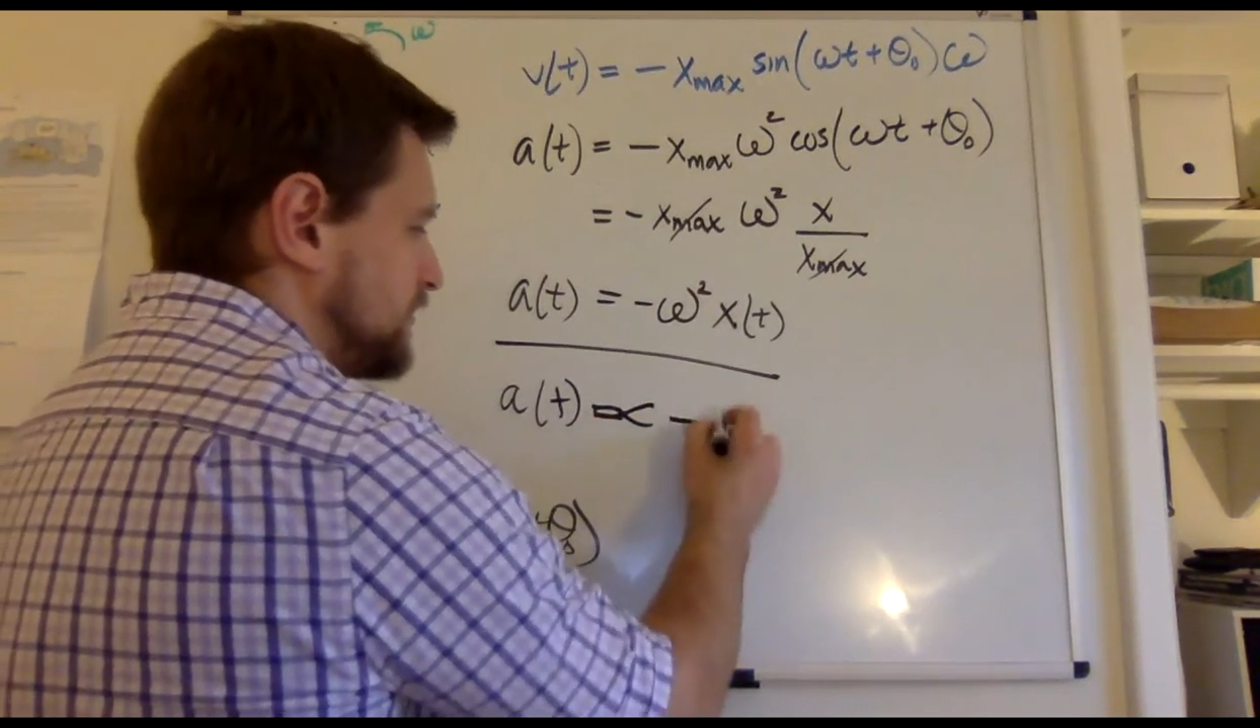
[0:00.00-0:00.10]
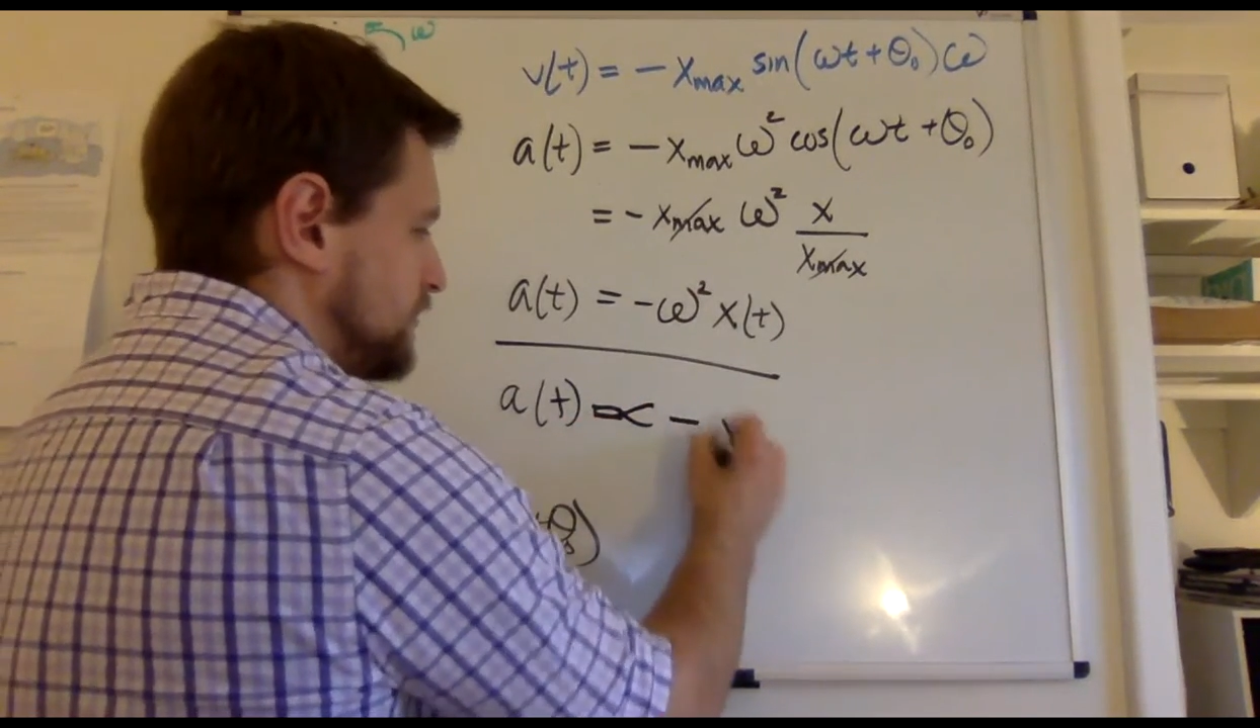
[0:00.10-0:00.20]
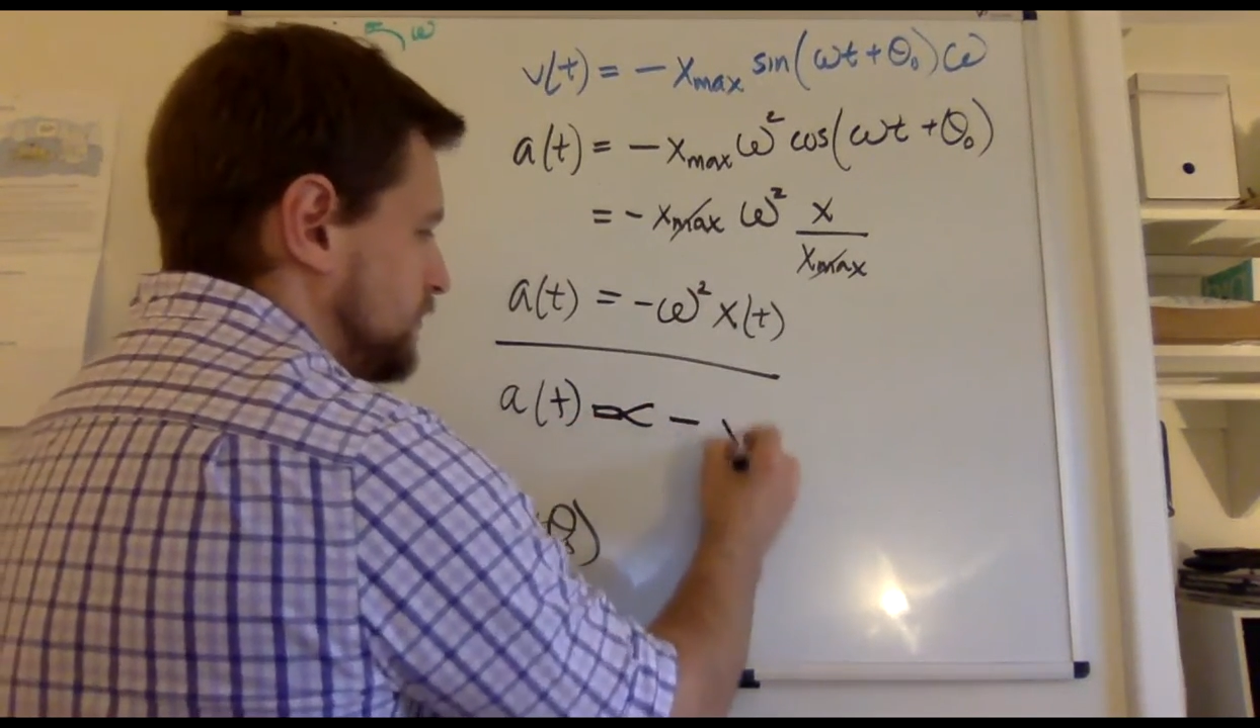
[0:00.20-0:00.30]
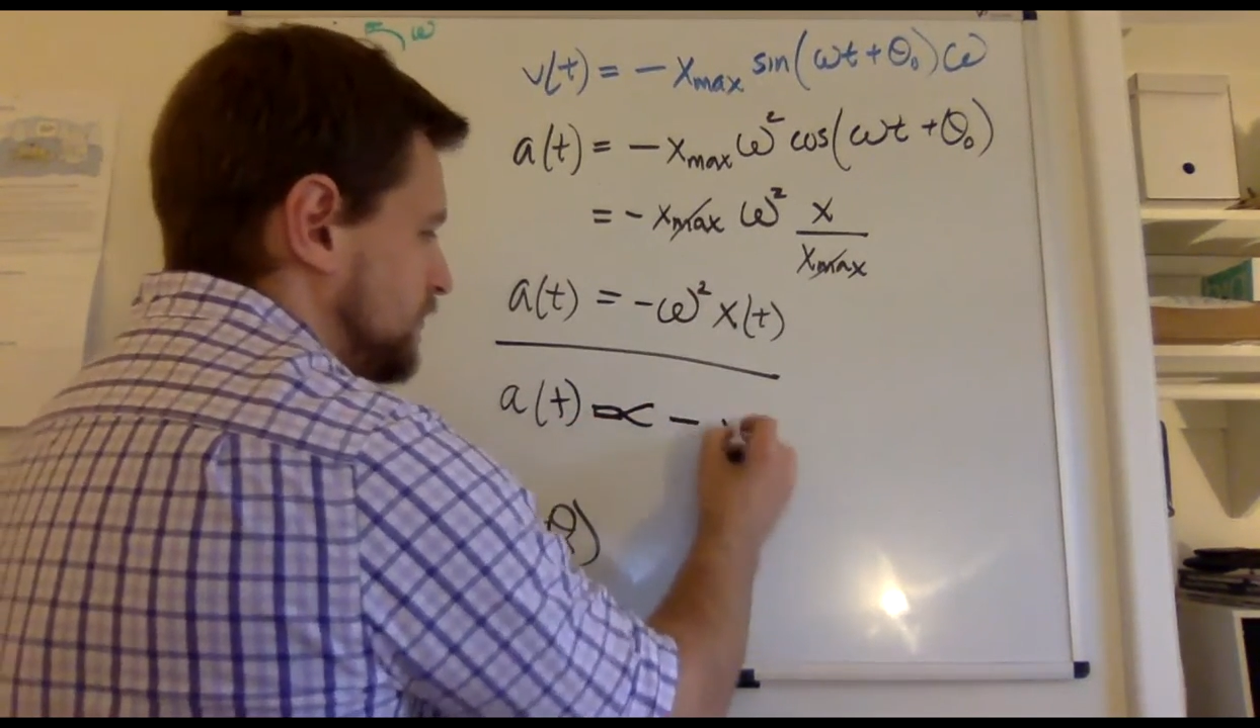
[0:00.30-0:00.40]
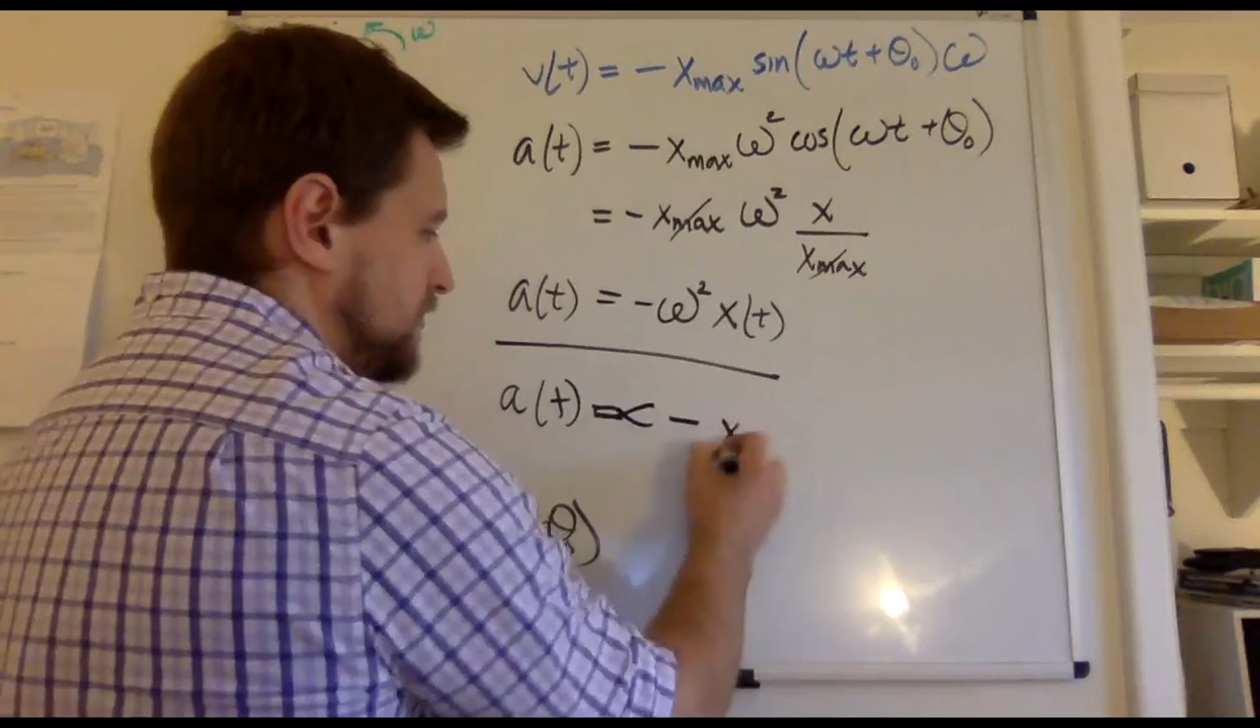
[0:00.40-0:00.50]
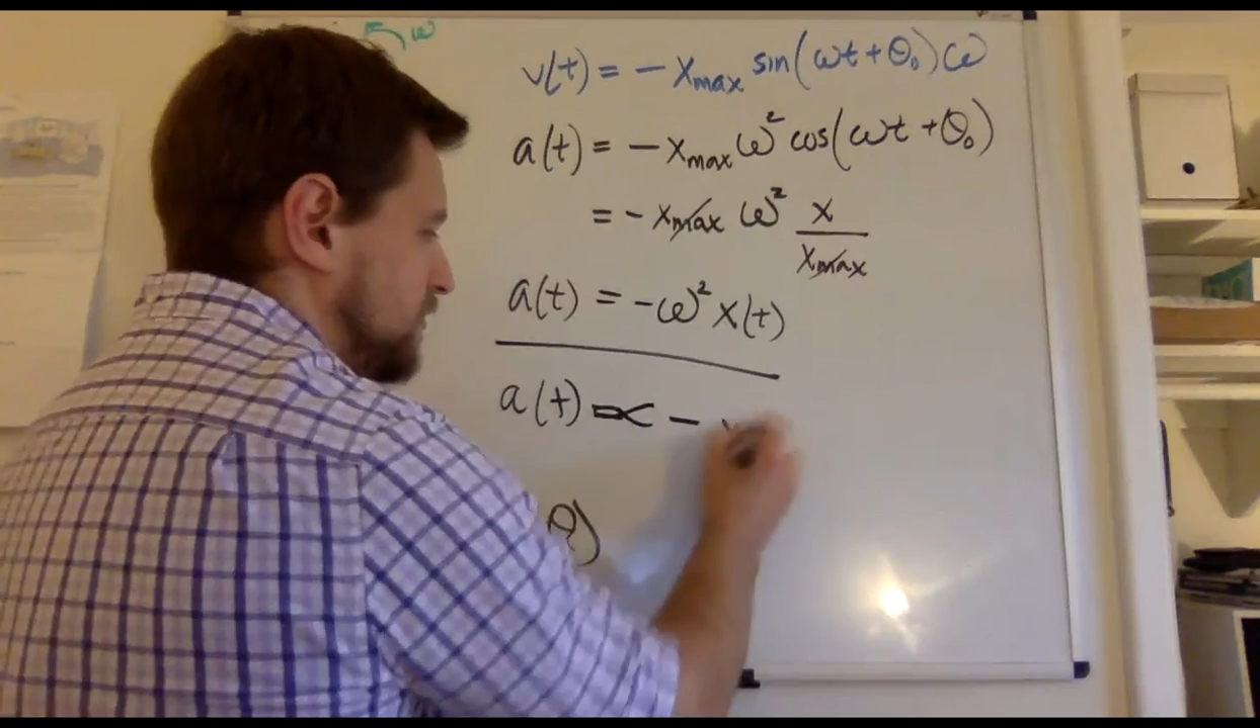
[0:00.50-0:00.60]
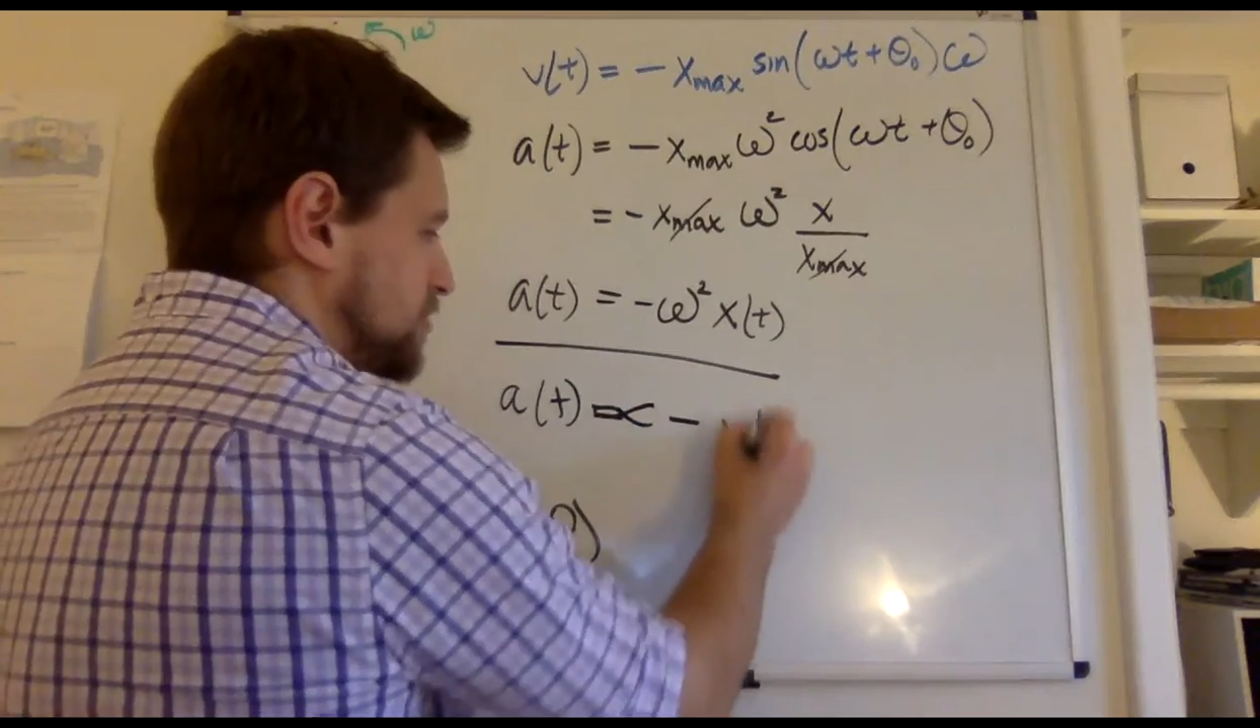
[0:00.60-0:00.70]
to the